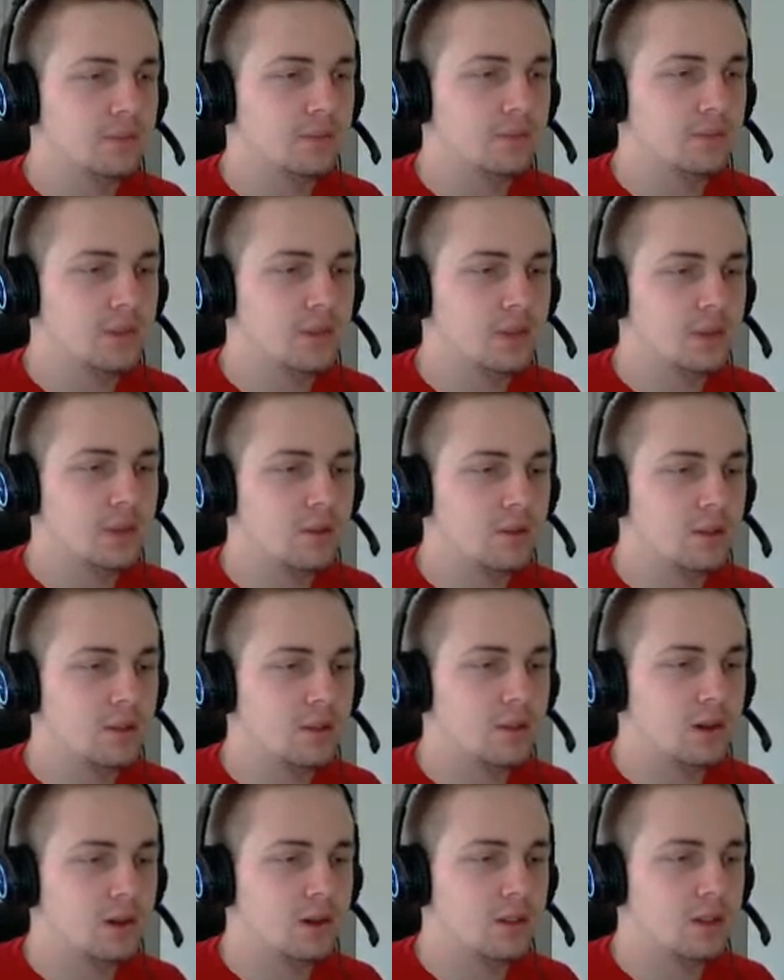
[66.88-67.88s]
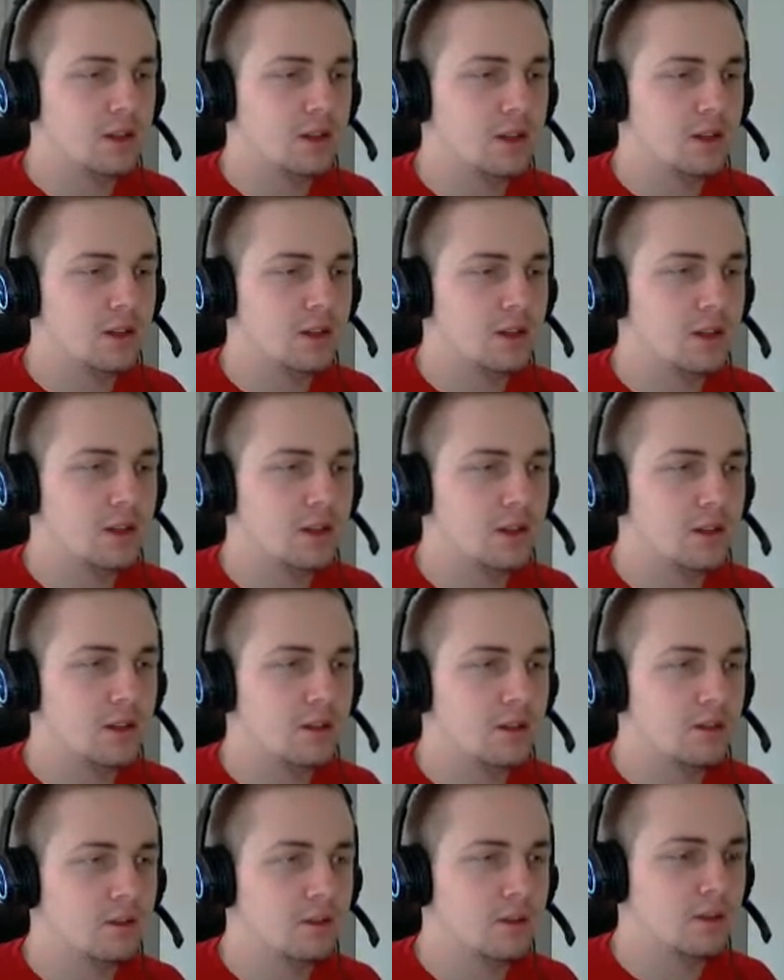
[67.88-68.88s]
Here we got a
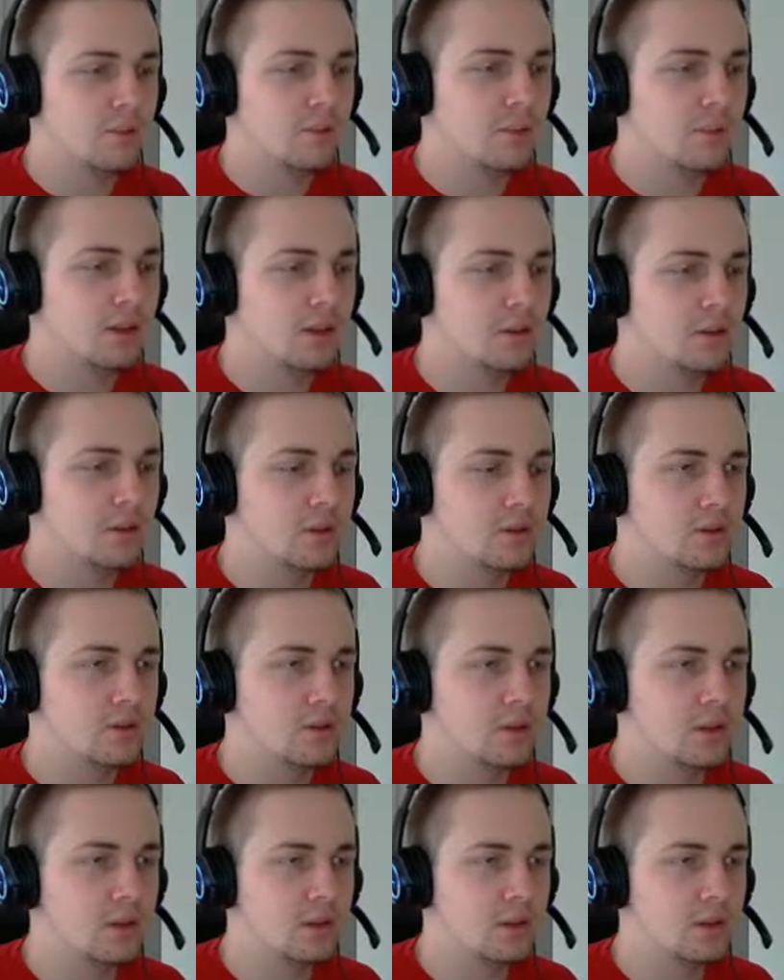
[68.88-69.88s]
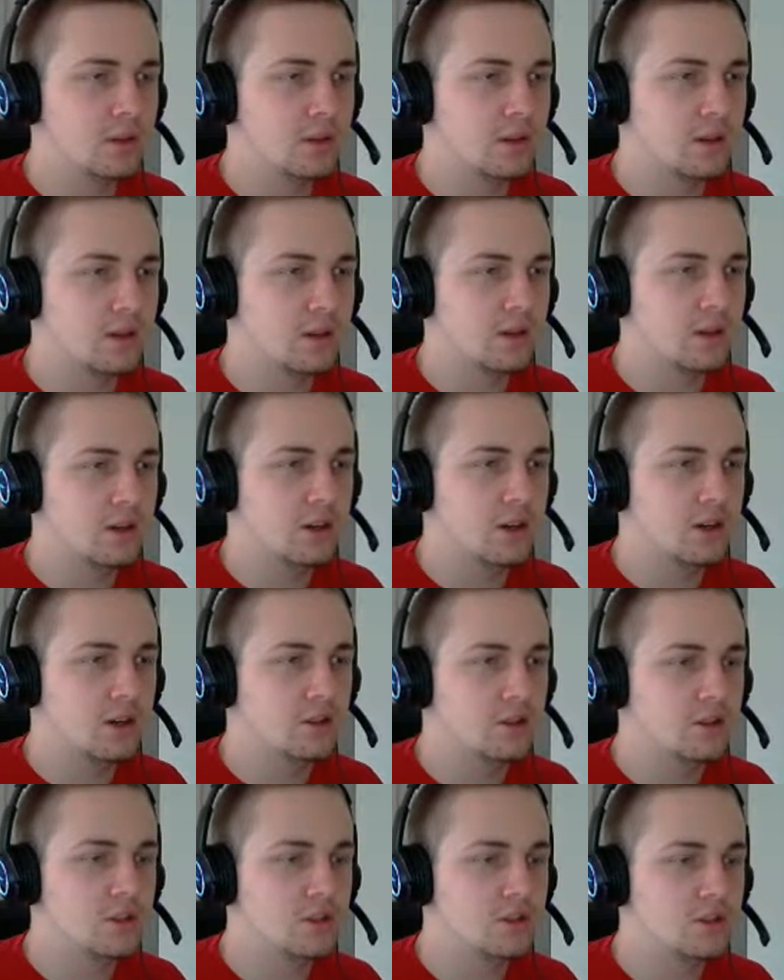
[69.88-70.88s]
bigger one, a
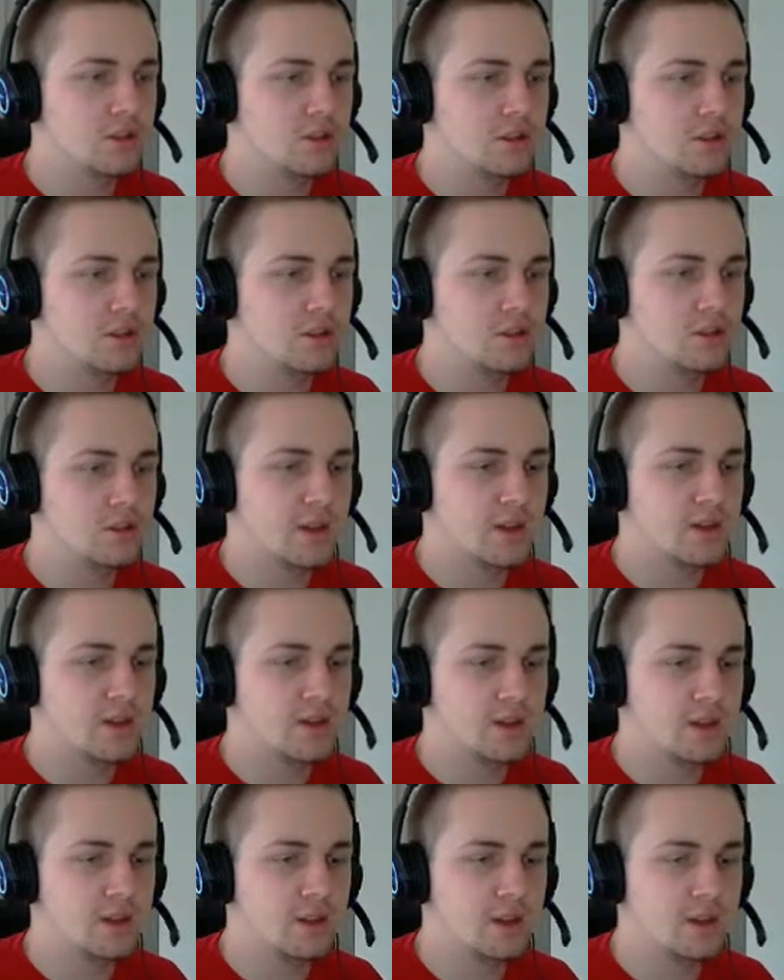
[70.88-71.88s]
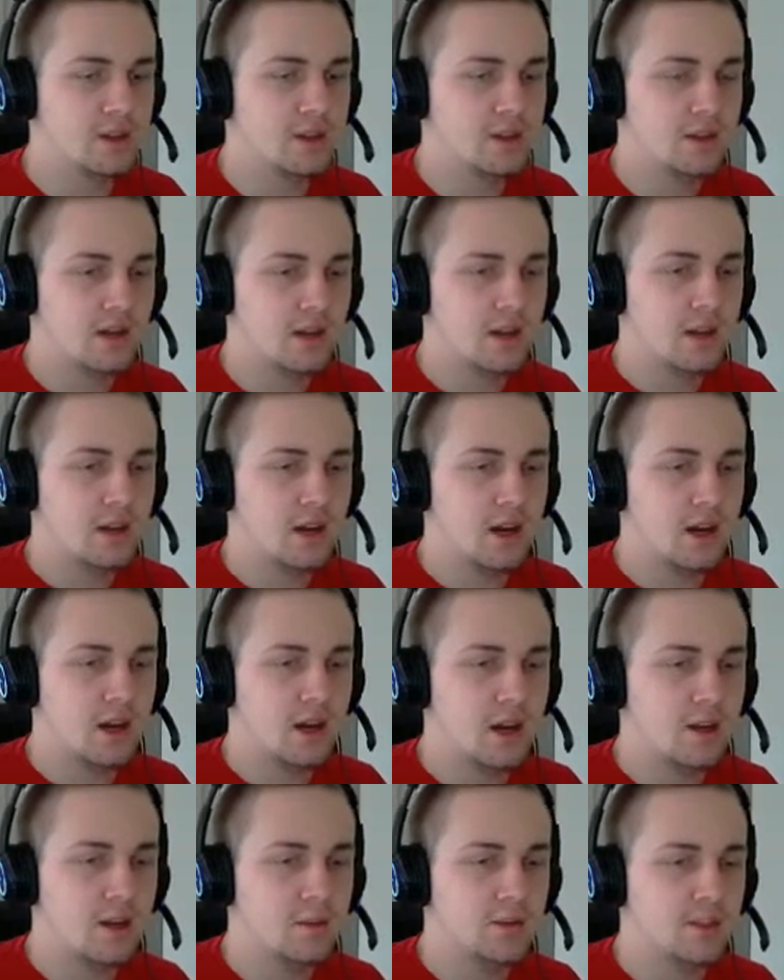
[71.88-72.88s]
large illusionary manted singer.
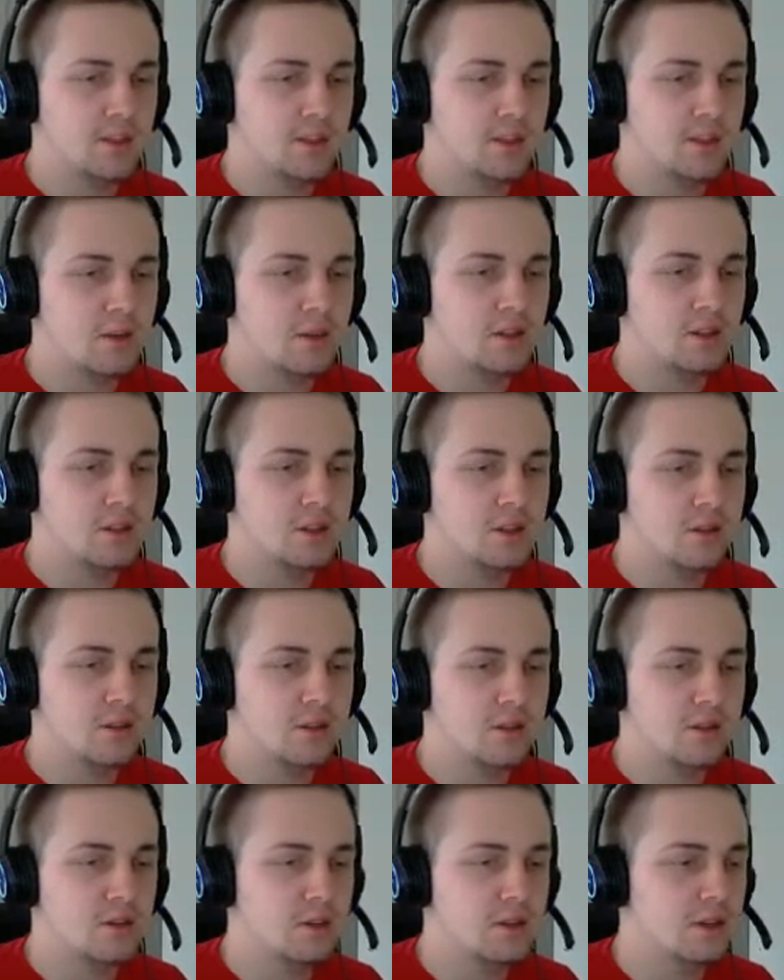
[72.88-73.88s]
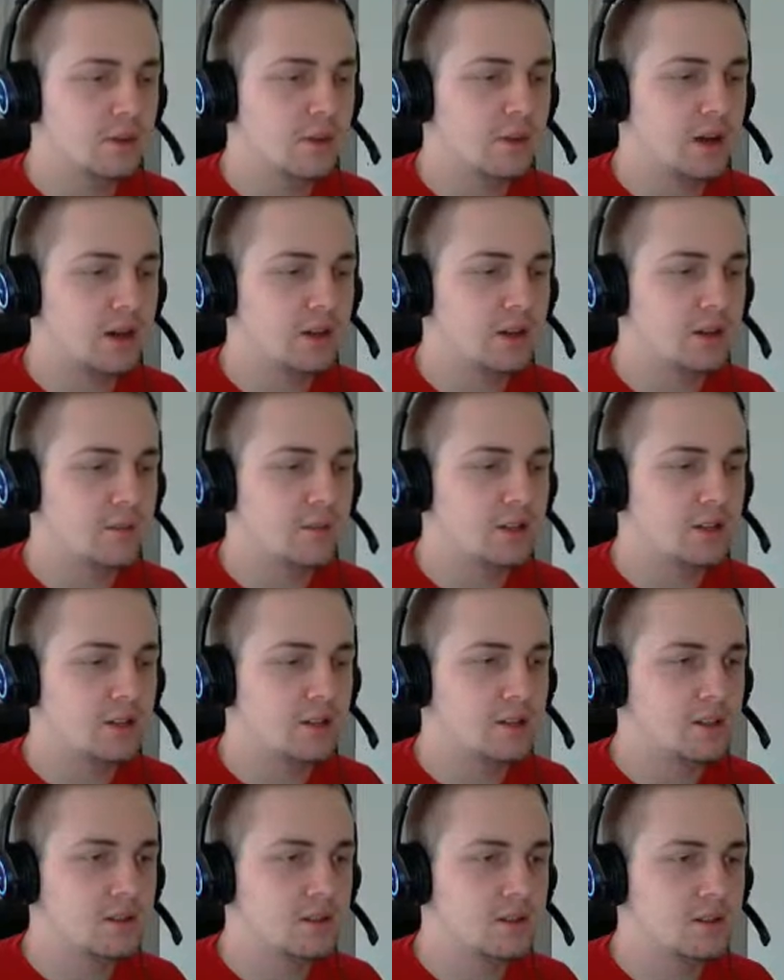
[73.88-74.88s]
Deals damage to all nearby
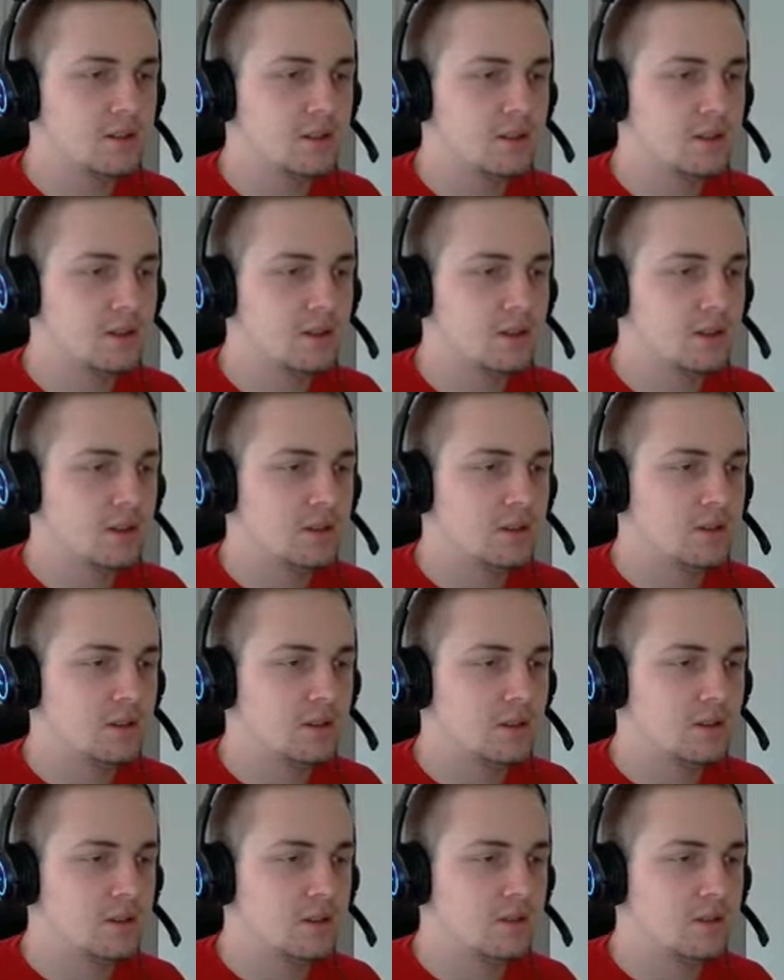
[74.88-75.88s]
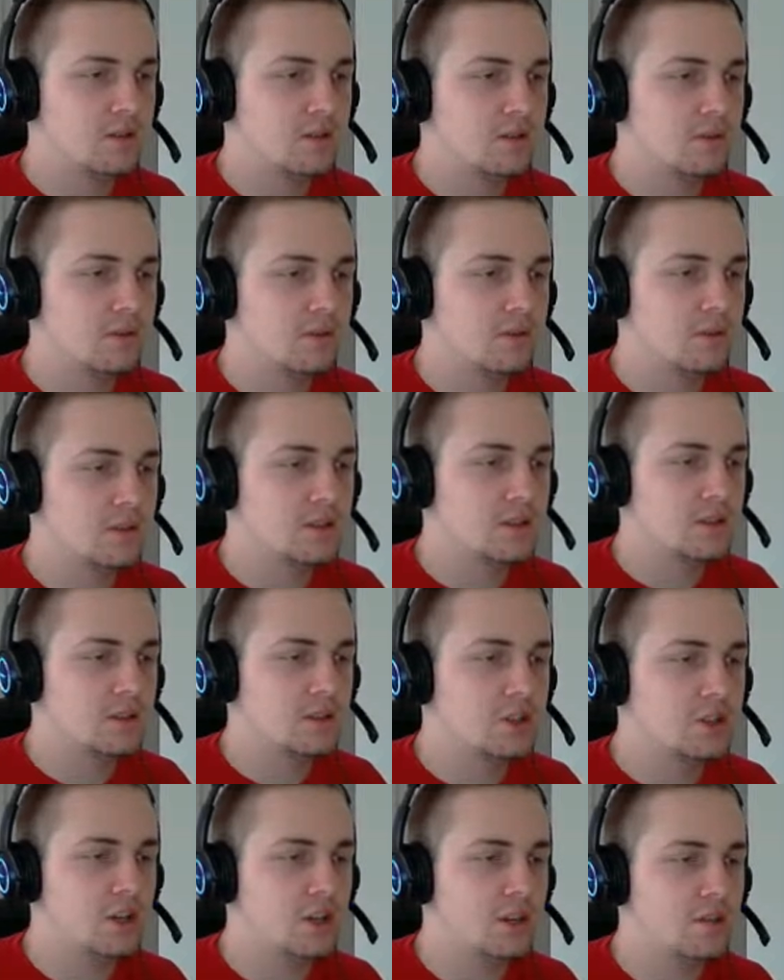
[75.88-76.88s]
enemies. So this
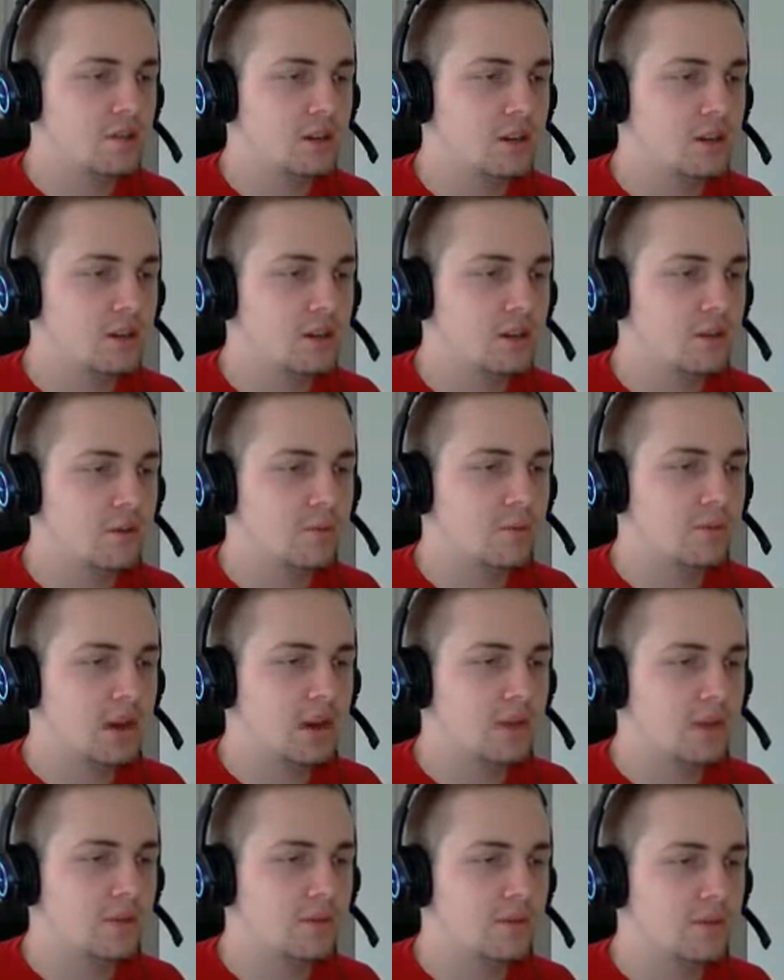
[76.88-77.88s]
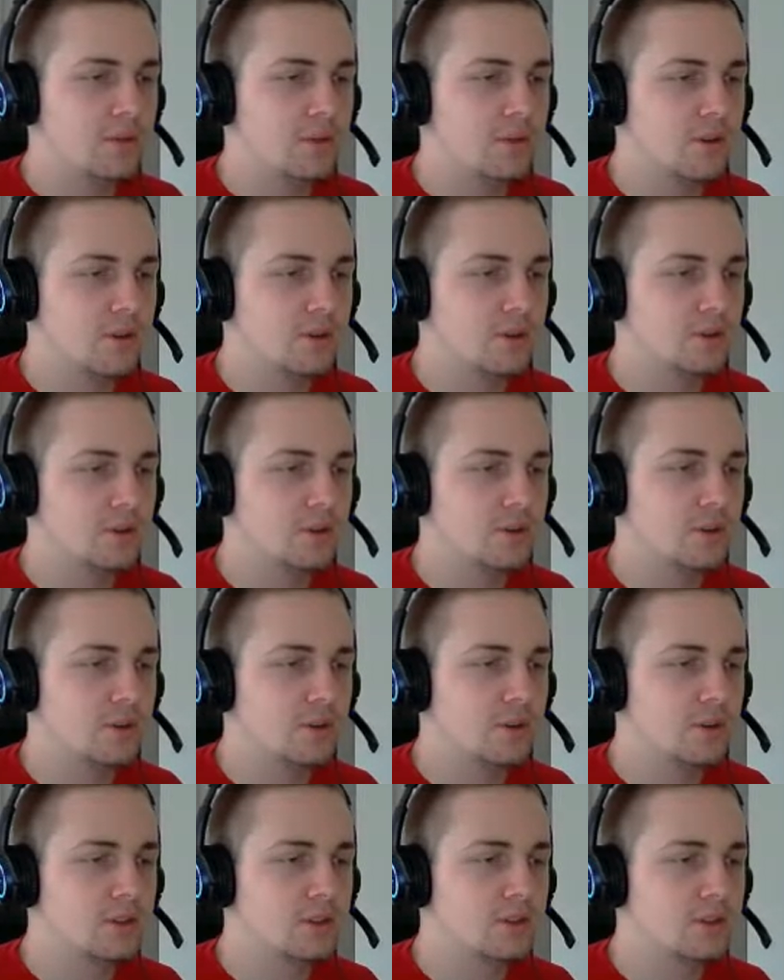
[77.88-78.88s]
is generally your main focal
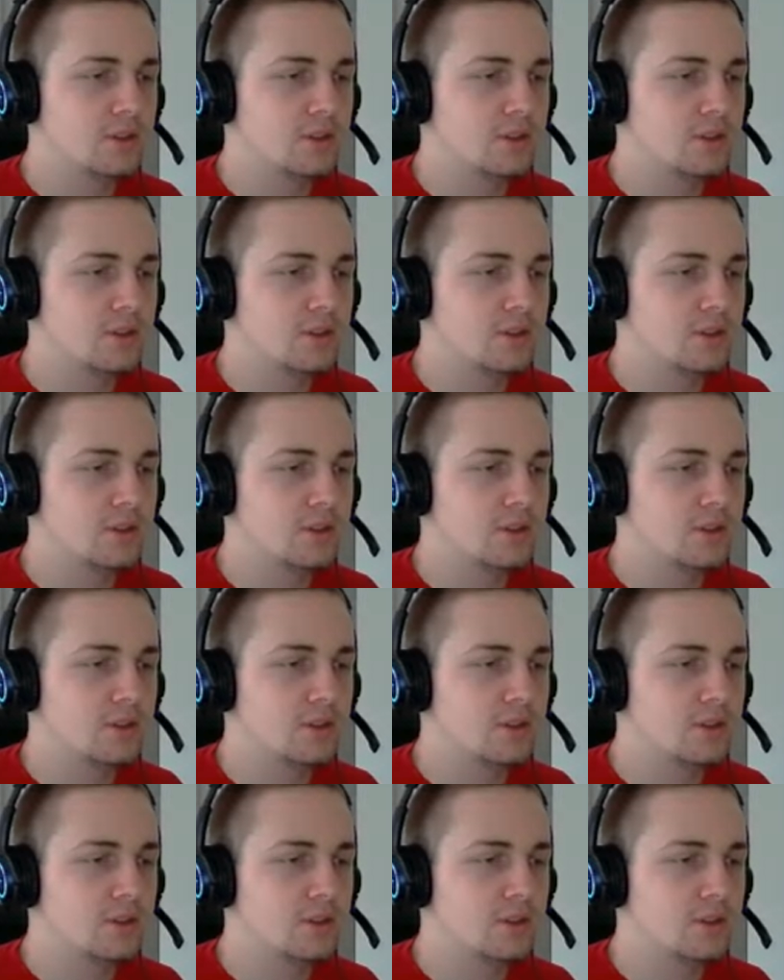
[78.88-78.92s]
point.